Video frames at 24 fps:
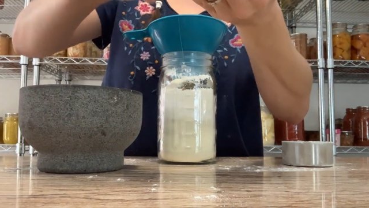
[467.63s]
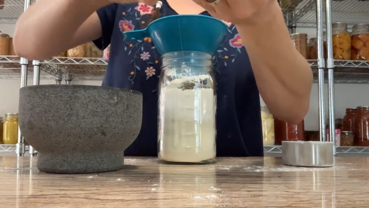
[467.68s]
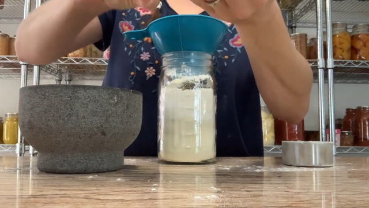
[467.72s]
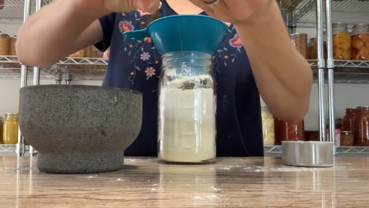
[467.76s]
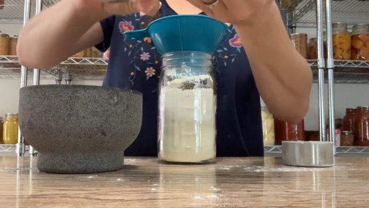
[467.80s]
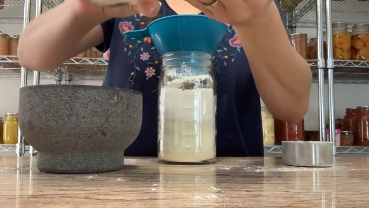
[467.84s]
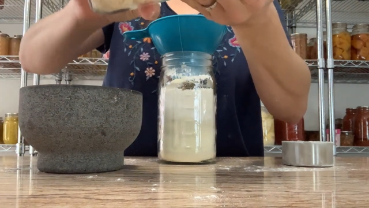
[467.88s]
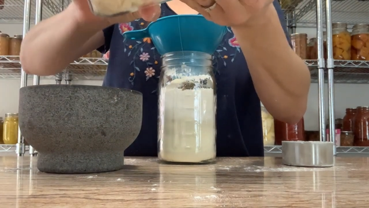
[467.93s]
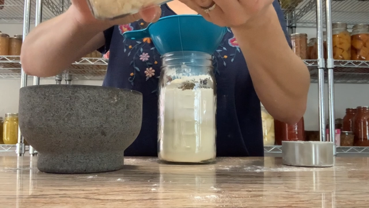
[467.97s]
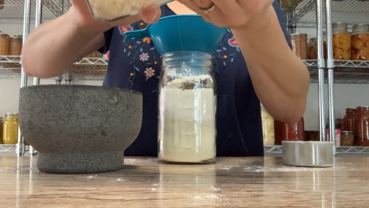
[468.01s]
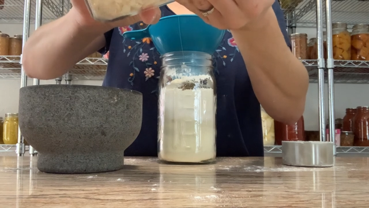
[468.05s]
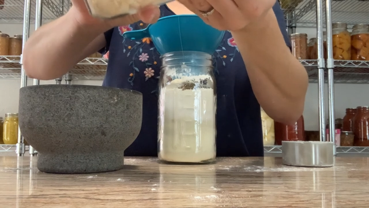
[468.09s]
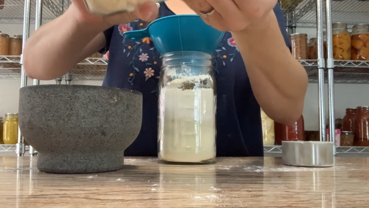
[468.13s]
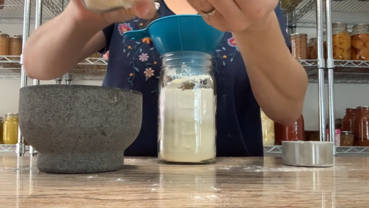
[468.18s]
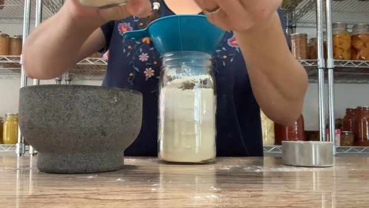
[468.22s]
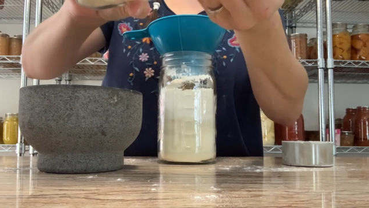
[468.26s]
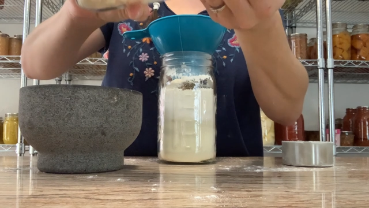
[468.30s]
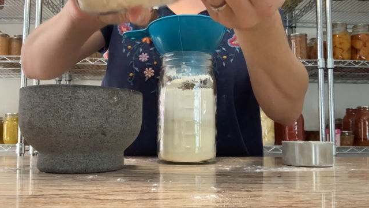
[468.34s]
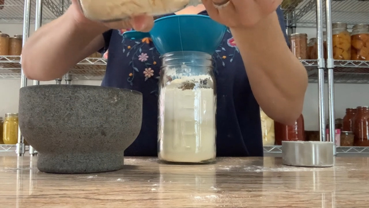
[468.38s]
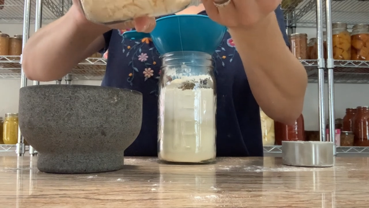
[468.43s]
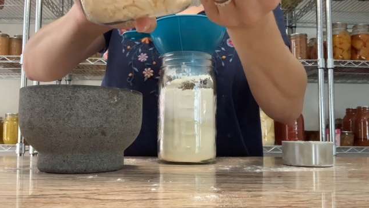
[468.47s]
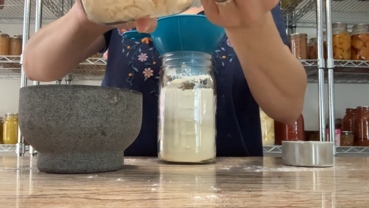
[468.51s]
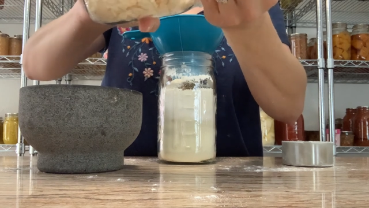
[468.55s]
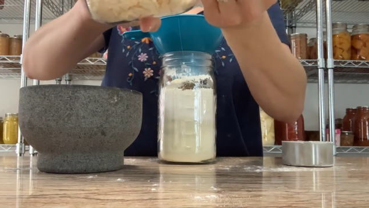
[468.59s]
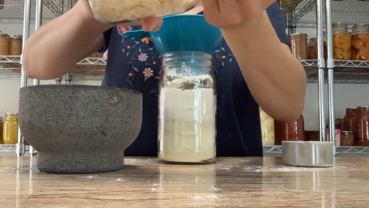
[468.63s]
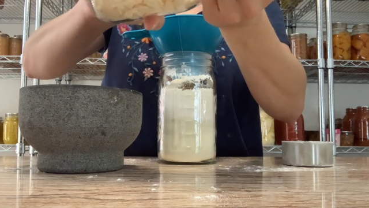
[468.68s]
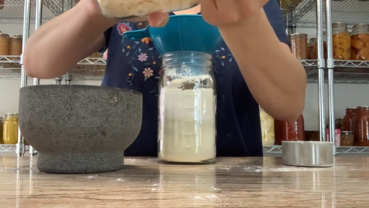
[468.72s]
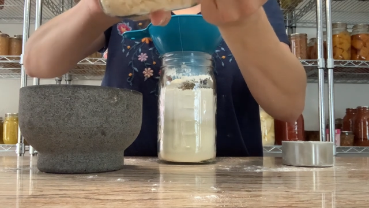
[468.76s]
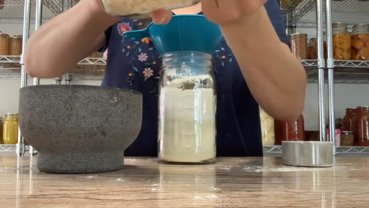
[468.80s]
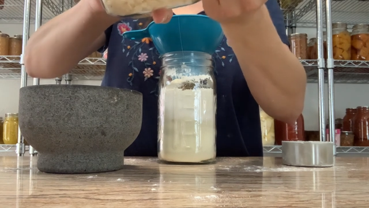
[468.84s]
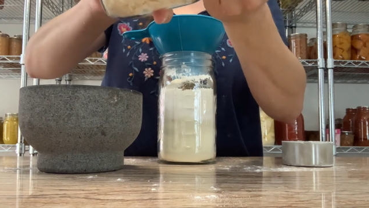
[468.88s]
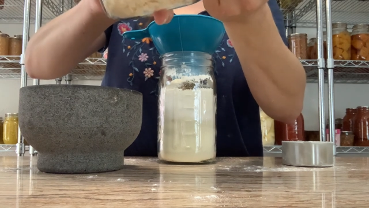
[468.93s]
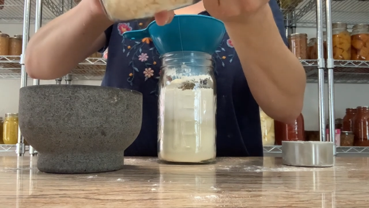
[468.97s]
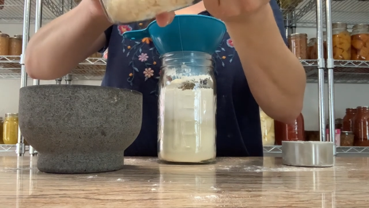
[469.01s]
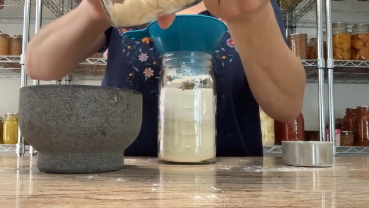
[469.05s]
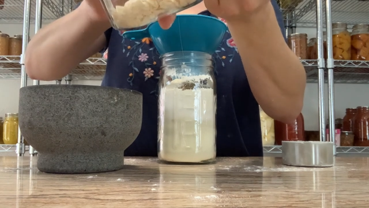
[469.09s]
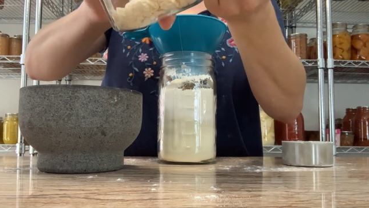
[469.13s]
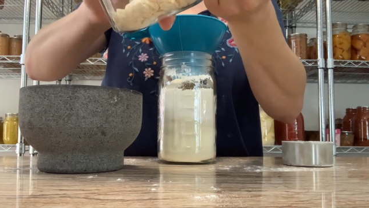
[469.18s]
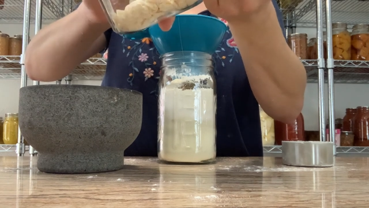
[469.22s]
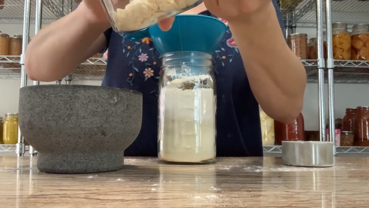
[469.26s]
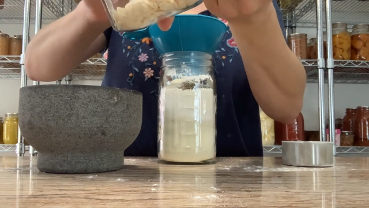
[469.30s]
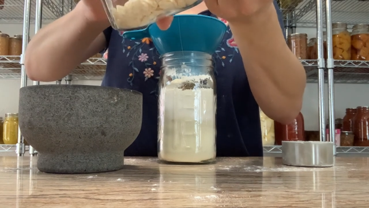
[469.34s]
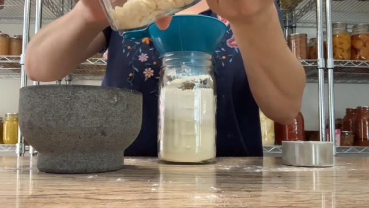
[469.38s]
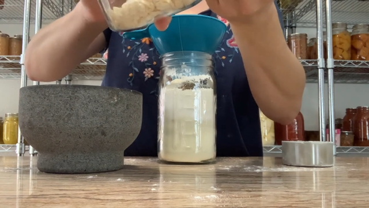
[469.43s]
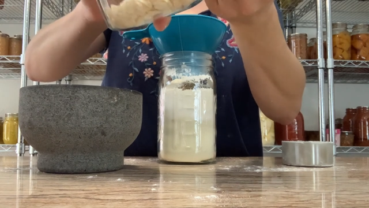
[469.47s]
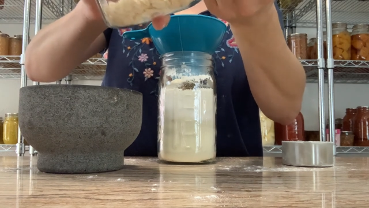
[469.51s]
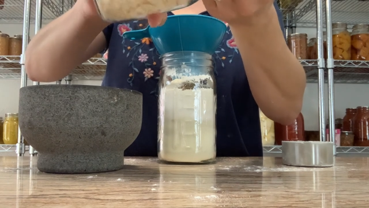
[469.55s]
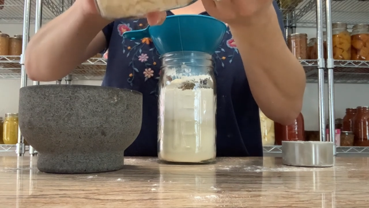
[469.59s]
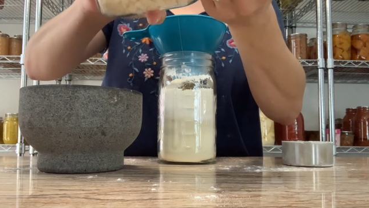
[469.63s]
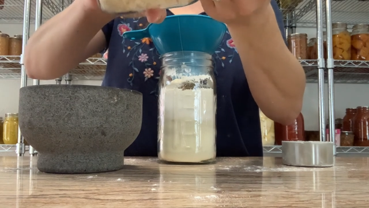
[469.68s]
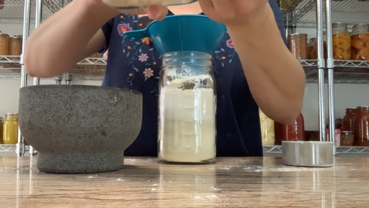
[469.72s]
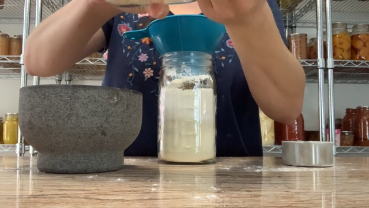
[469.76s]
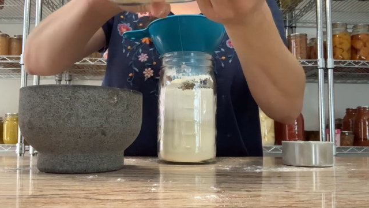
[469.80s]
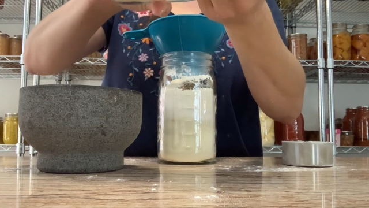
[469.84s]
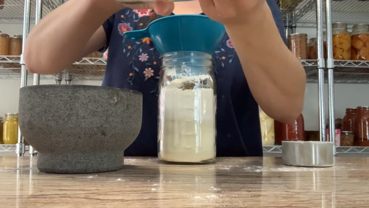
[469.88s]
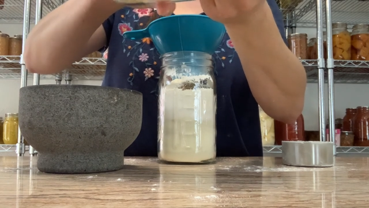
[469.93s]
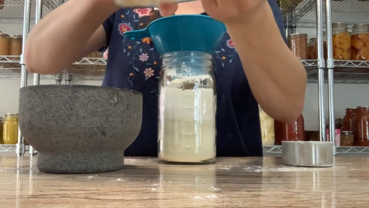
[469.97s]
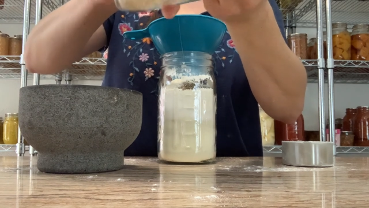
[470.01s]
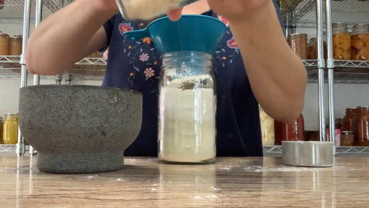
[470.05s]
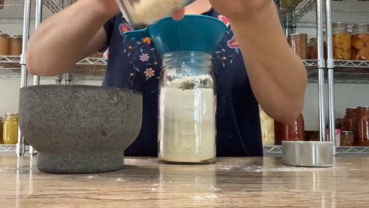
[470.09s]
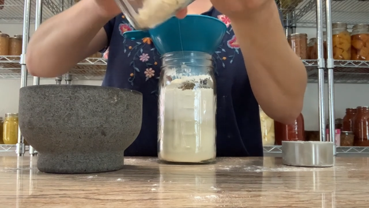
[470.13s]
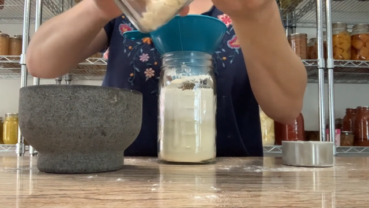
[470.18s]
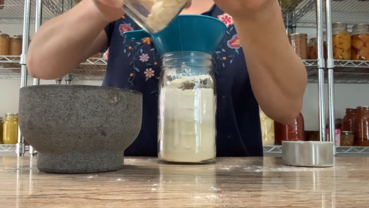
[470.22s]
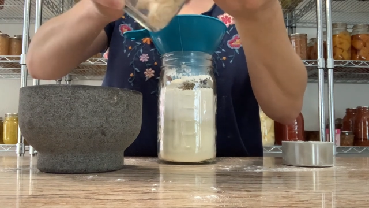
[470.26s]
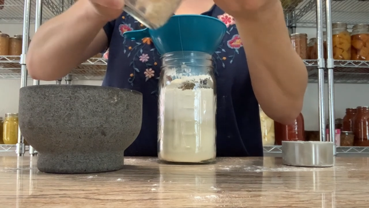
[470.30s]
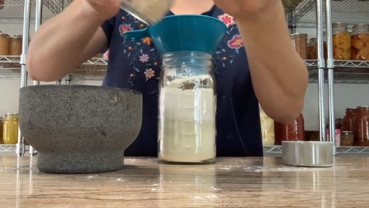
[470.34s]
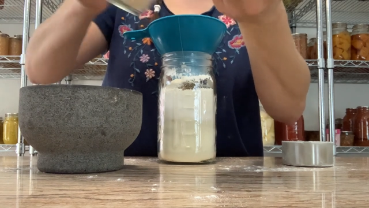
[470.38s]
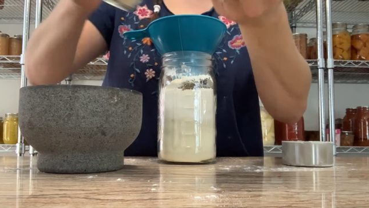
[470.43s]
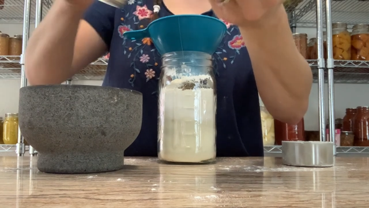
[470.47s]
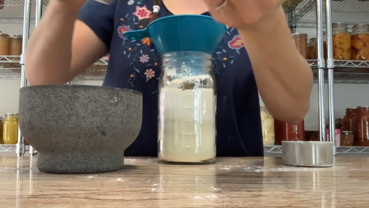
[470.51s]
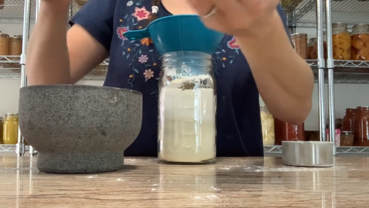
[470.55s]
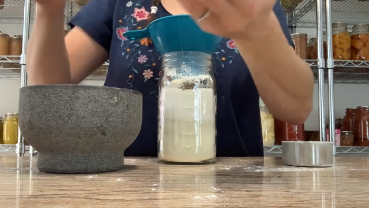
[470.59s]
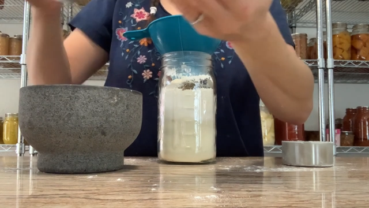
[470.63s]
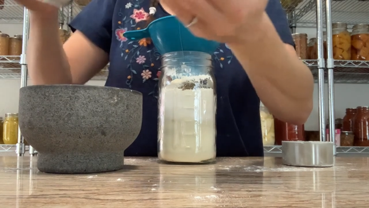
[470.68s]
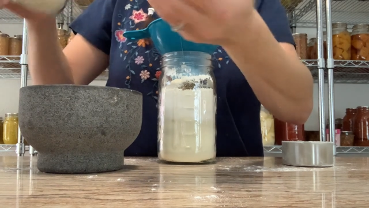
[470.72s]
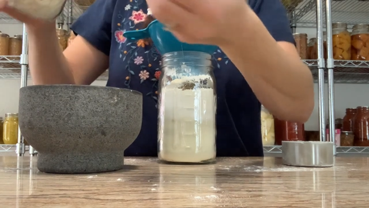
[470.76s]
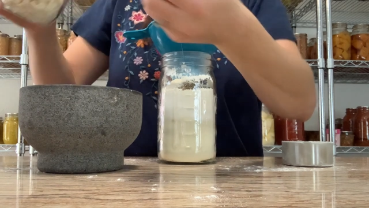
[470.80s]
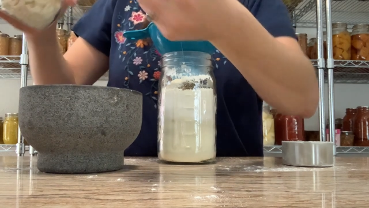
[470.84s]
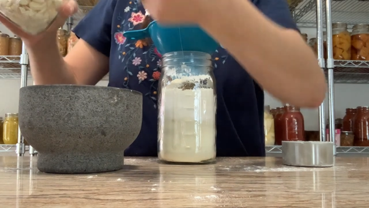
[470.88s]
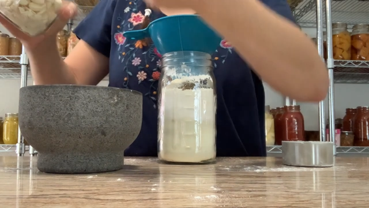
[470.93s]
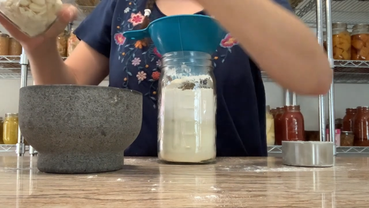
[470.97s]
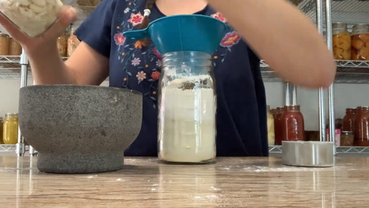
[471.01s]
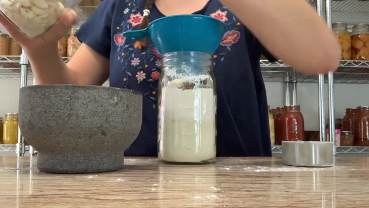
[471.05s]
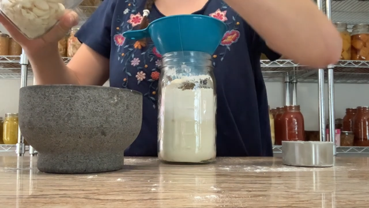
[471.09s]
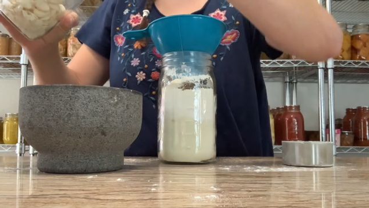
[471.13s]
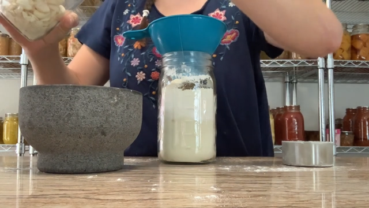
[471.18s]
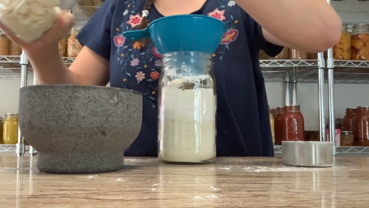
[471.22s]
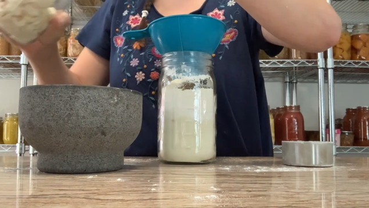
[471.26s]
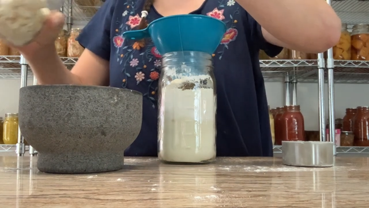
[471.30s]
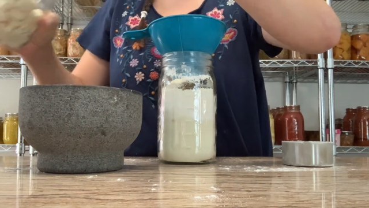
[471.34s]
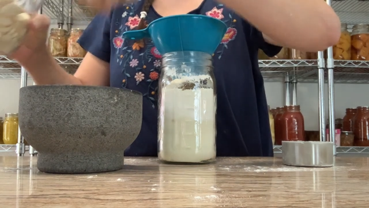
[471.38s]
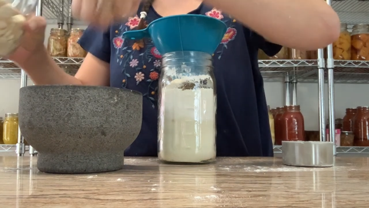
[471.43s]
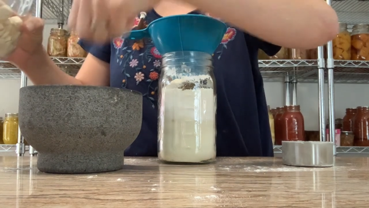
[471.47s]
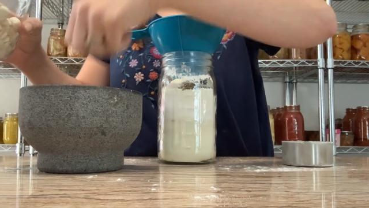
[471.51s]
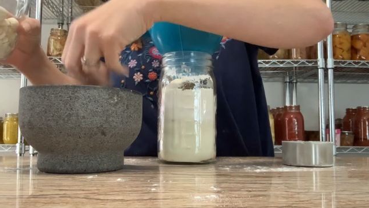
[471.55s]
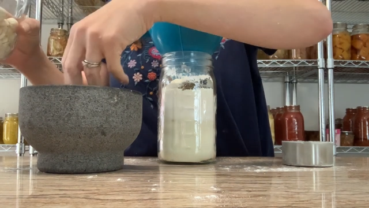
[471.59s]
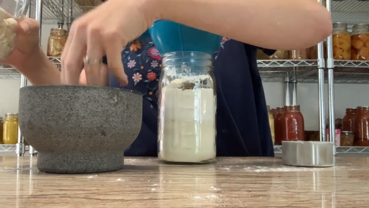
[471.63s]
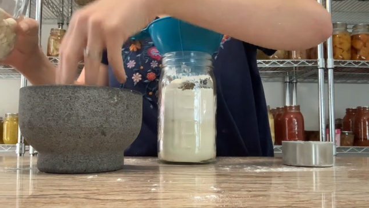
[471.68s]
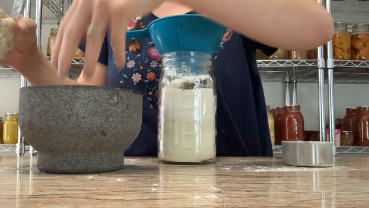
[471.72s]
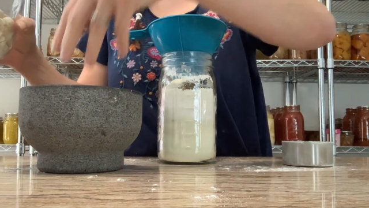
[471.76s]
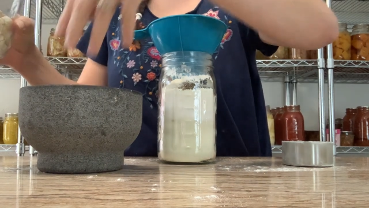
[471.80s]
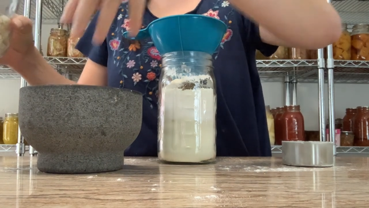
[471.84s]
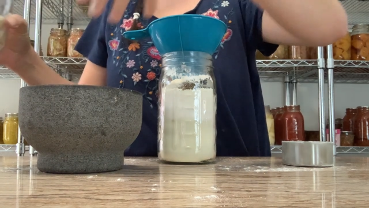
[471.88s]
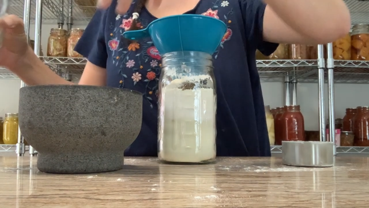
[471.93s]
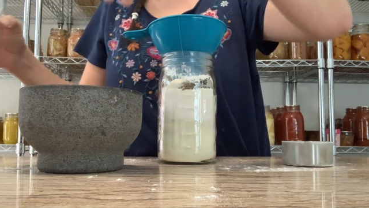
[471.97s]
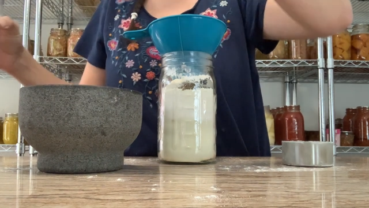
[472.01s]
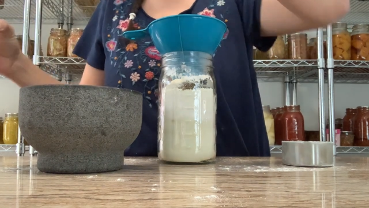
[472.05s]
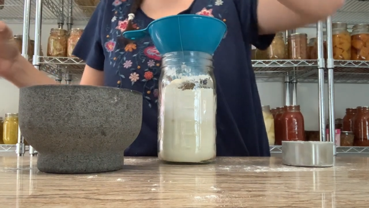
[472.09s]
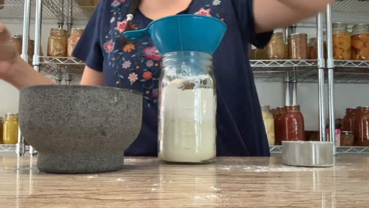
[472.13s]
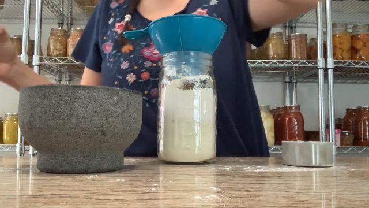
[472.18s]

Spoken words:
Nobody's mouth can be seen.